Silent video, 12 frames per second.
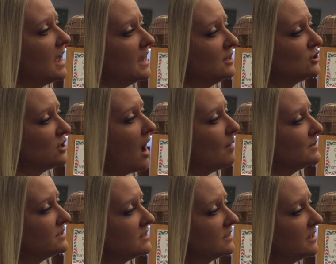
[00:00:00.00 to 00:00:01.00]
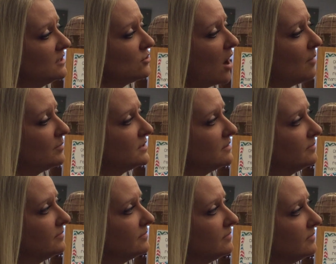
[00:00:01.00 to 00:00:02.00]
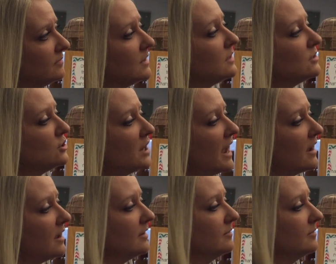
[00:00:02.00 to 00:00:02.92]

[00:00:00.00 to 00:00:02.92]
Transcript: He shopped till he dropped. Check.